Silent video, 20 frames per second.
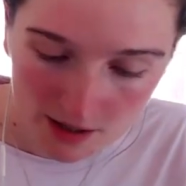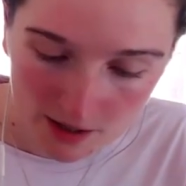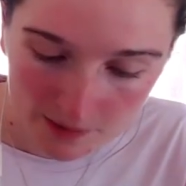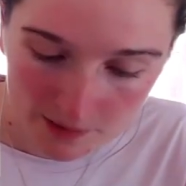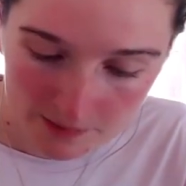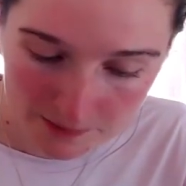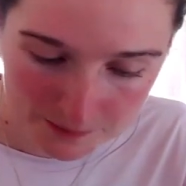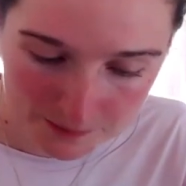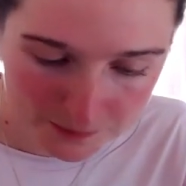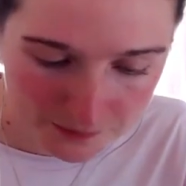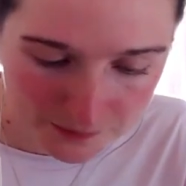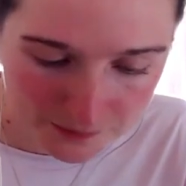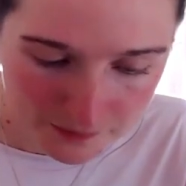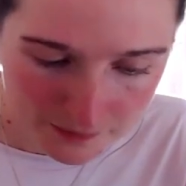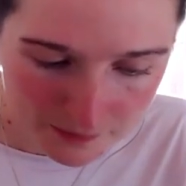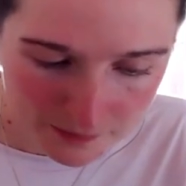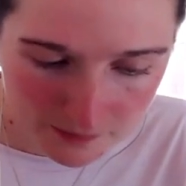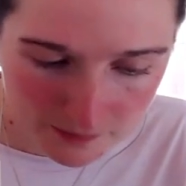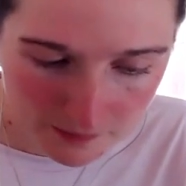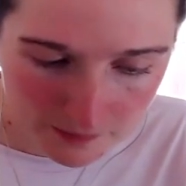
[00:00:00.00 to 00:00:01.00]

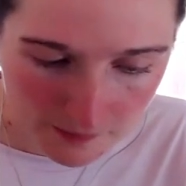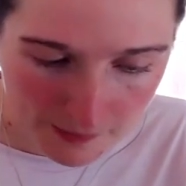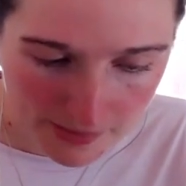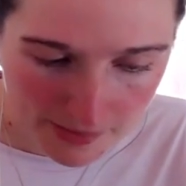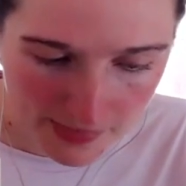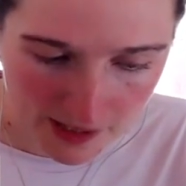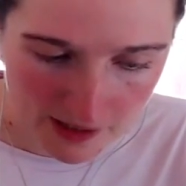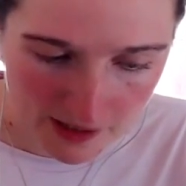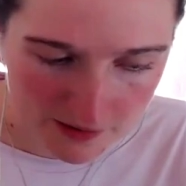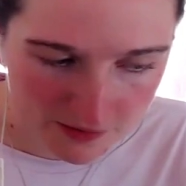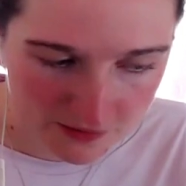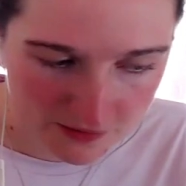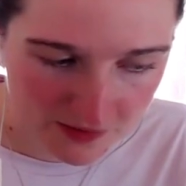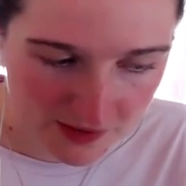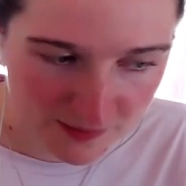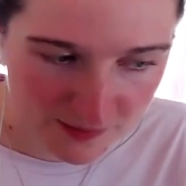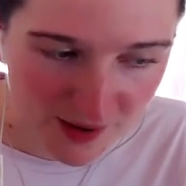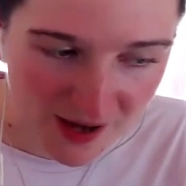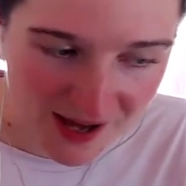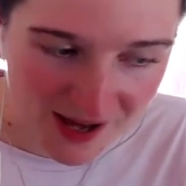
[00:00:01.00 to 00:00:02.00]
That
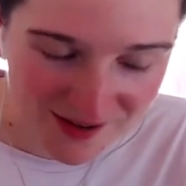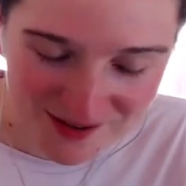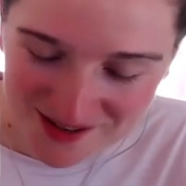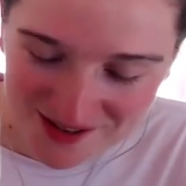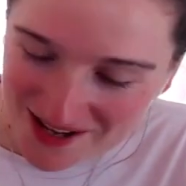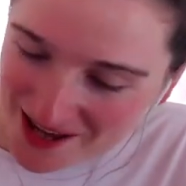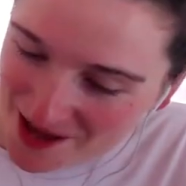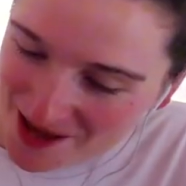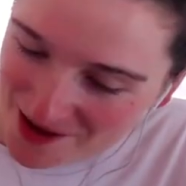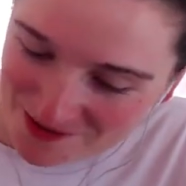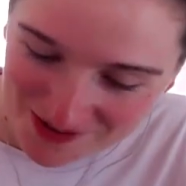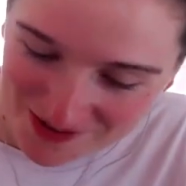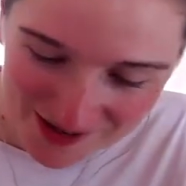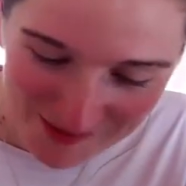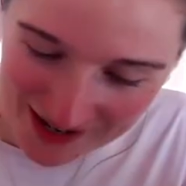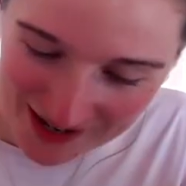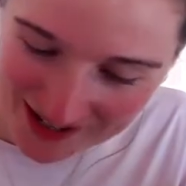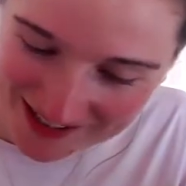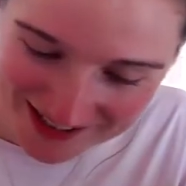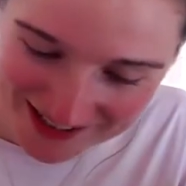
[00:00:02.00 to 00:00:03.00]

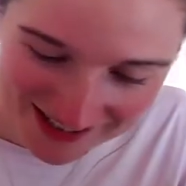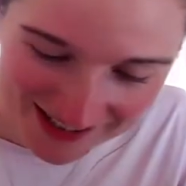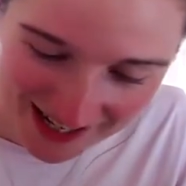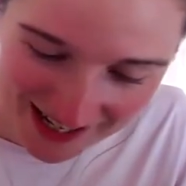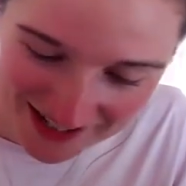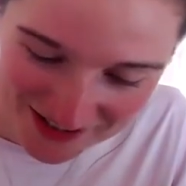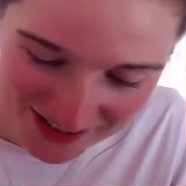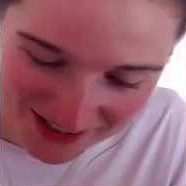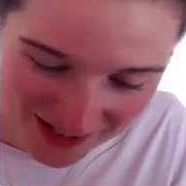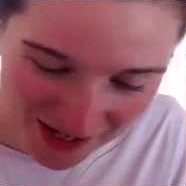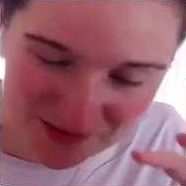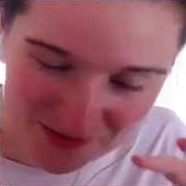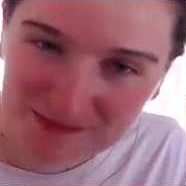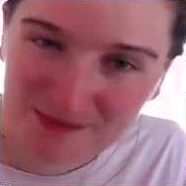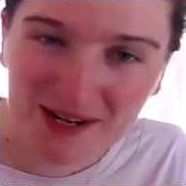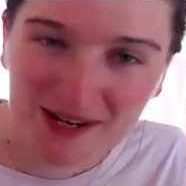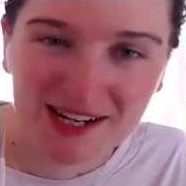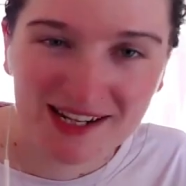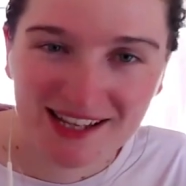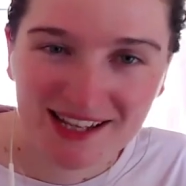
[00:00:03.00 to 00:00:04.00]
feedback actually
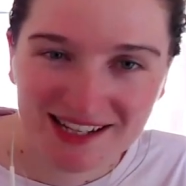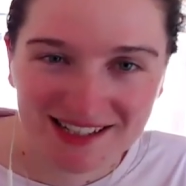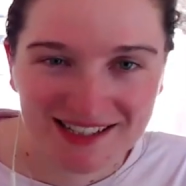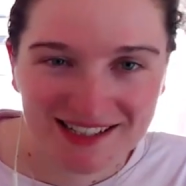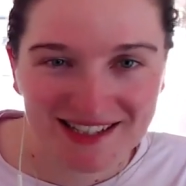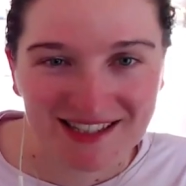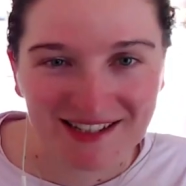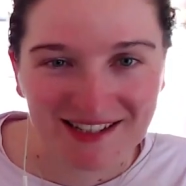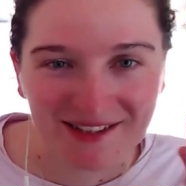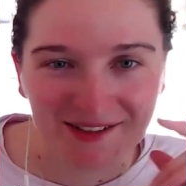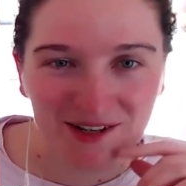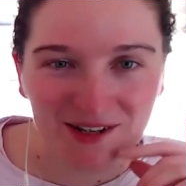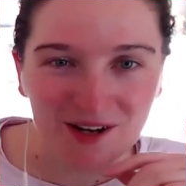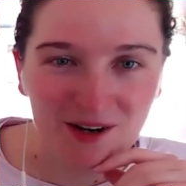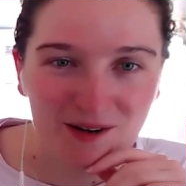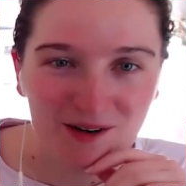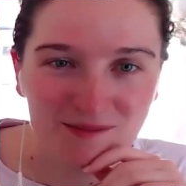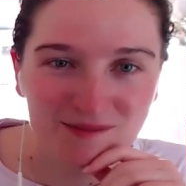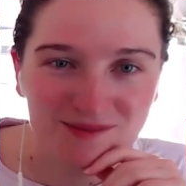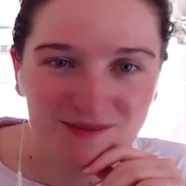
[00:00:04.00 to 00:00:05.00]
covers many things.
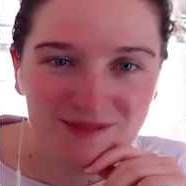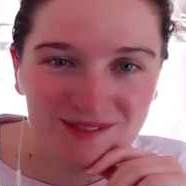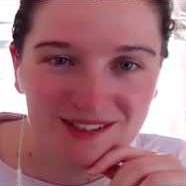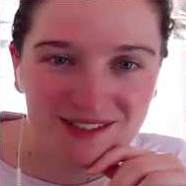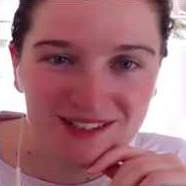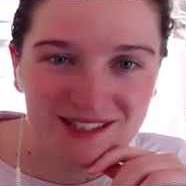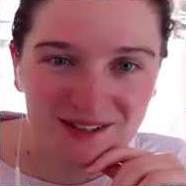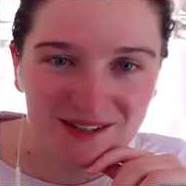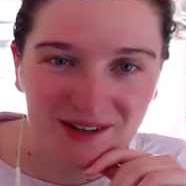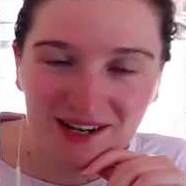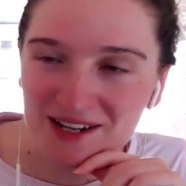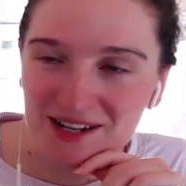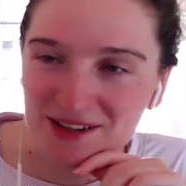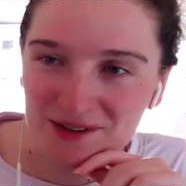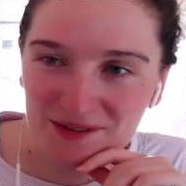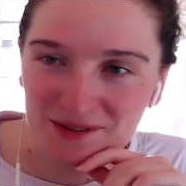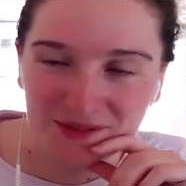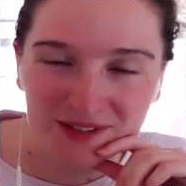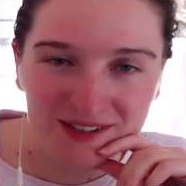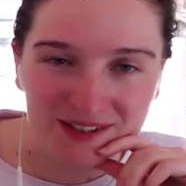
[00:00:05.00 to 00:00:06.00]
So I
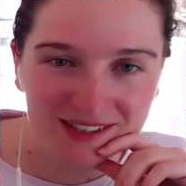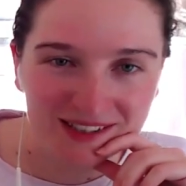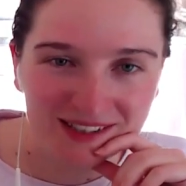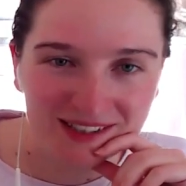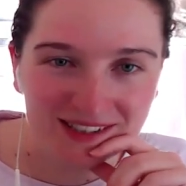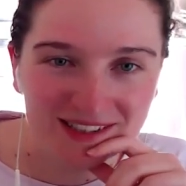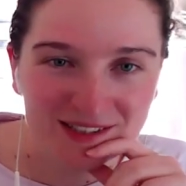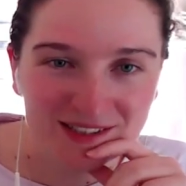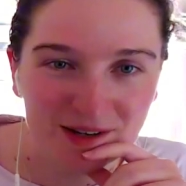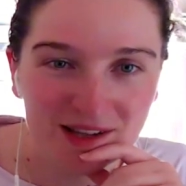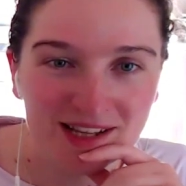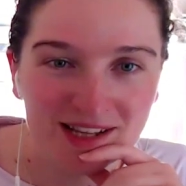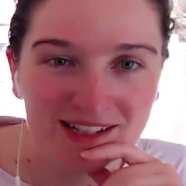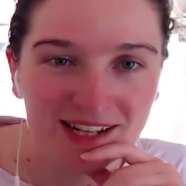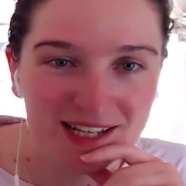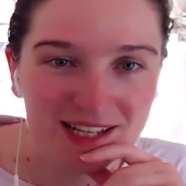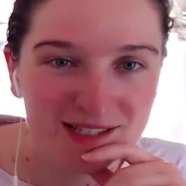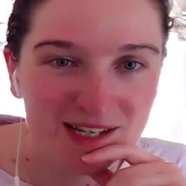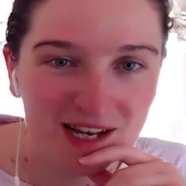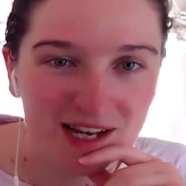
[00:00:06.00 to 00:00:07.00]

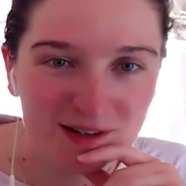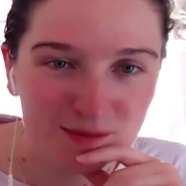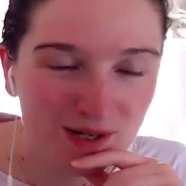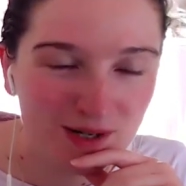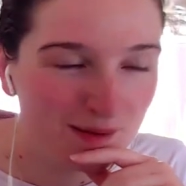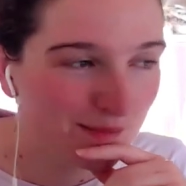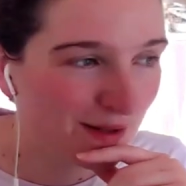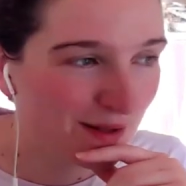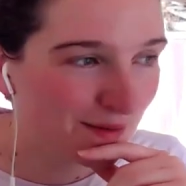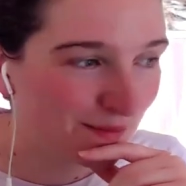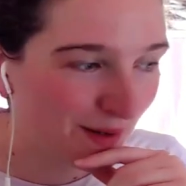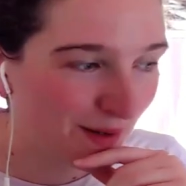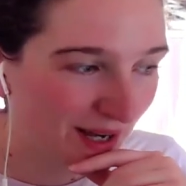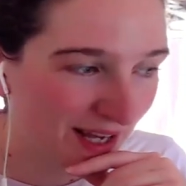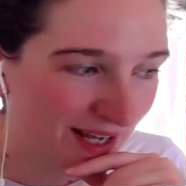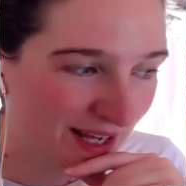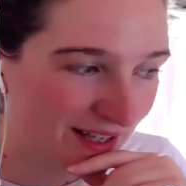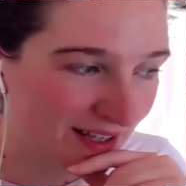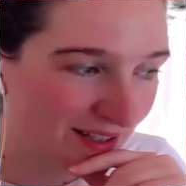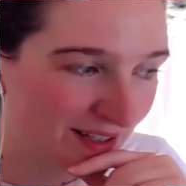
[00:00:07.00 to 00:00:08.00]
think that's kind of what I meant
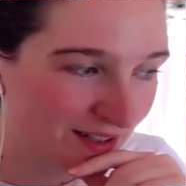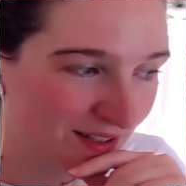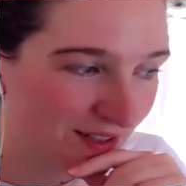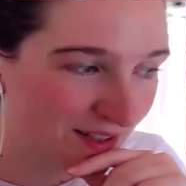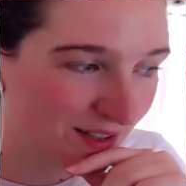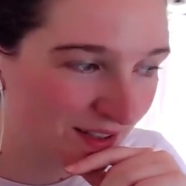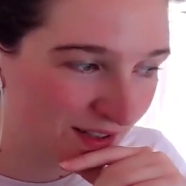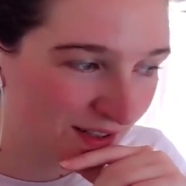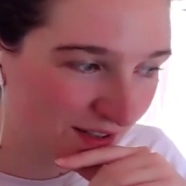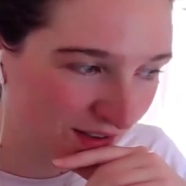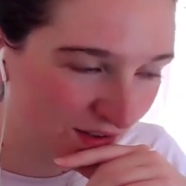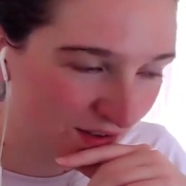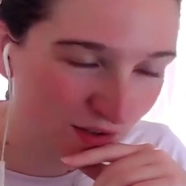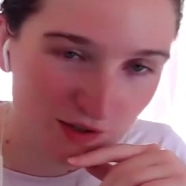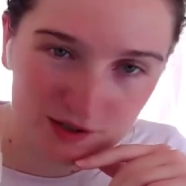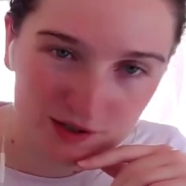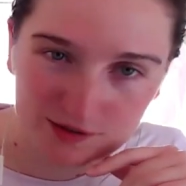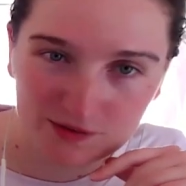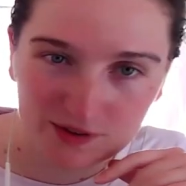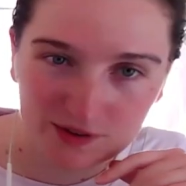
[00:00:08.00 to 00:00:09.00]
by
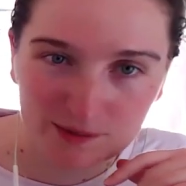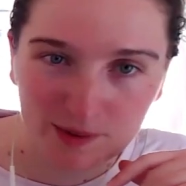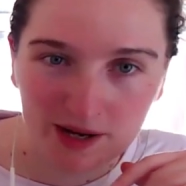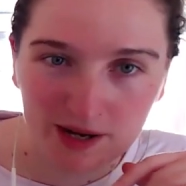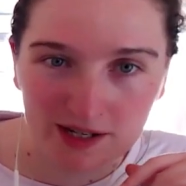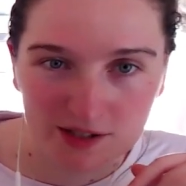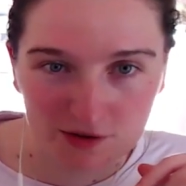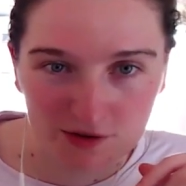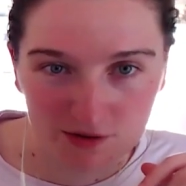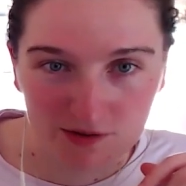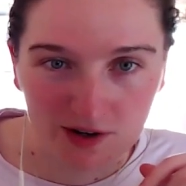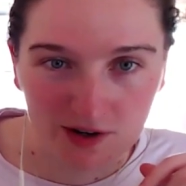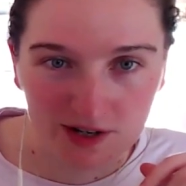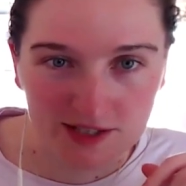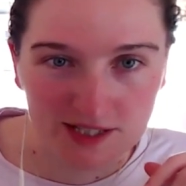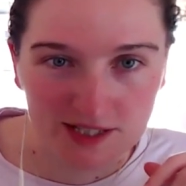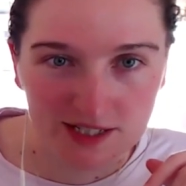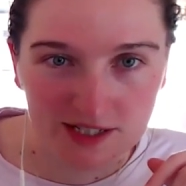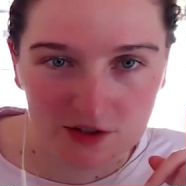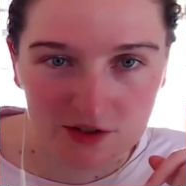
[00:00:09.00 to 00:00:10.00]
use feedback to
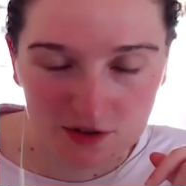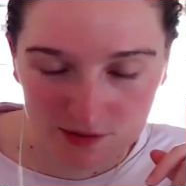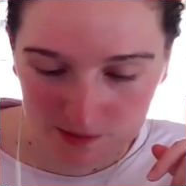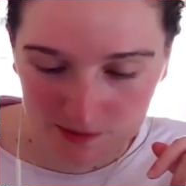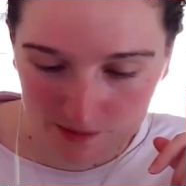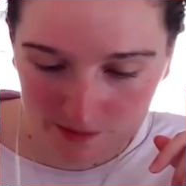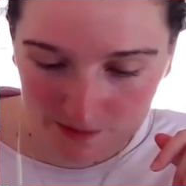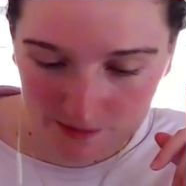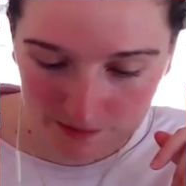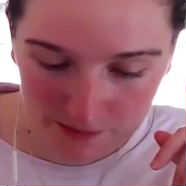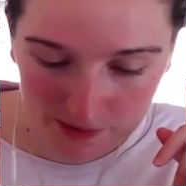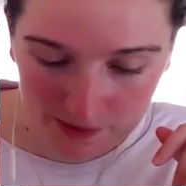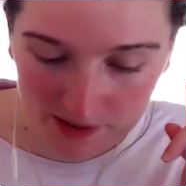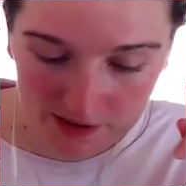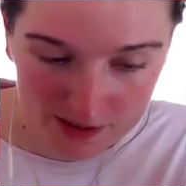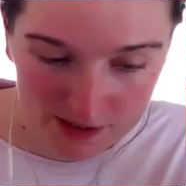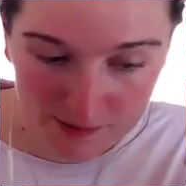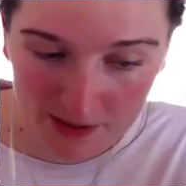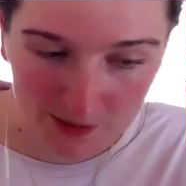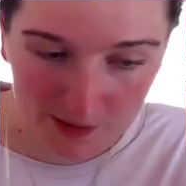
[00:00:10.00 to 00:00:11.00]
advantage. But
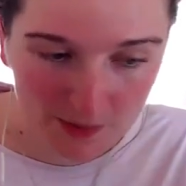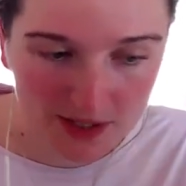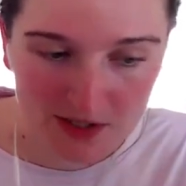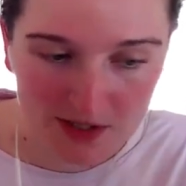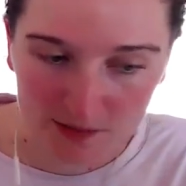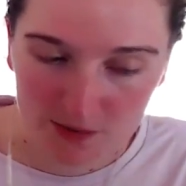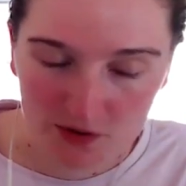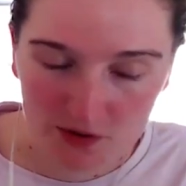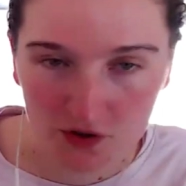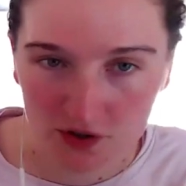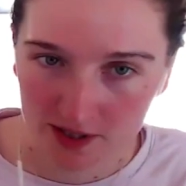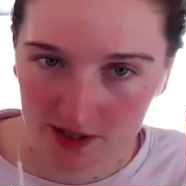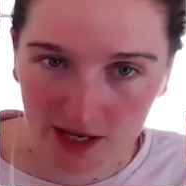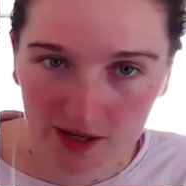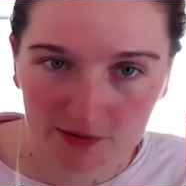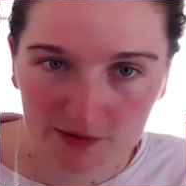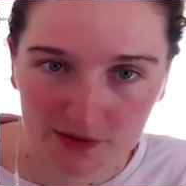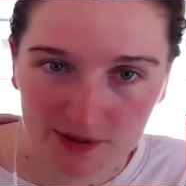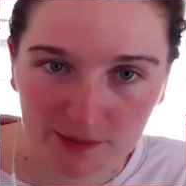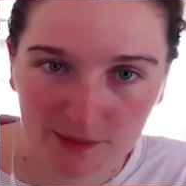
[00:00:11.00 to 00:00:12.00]
there's many ways in which you can
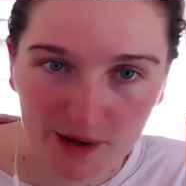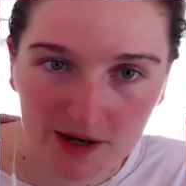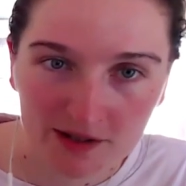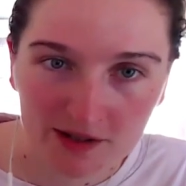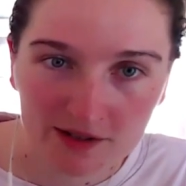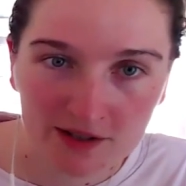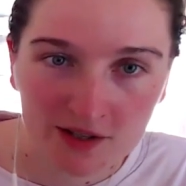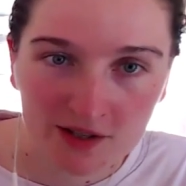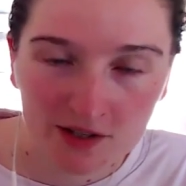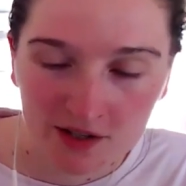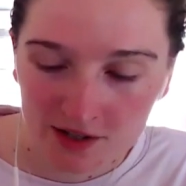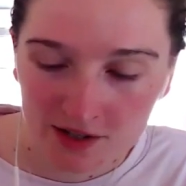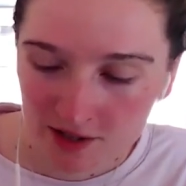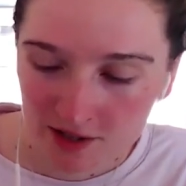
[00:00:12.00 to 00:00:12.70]
get feedback.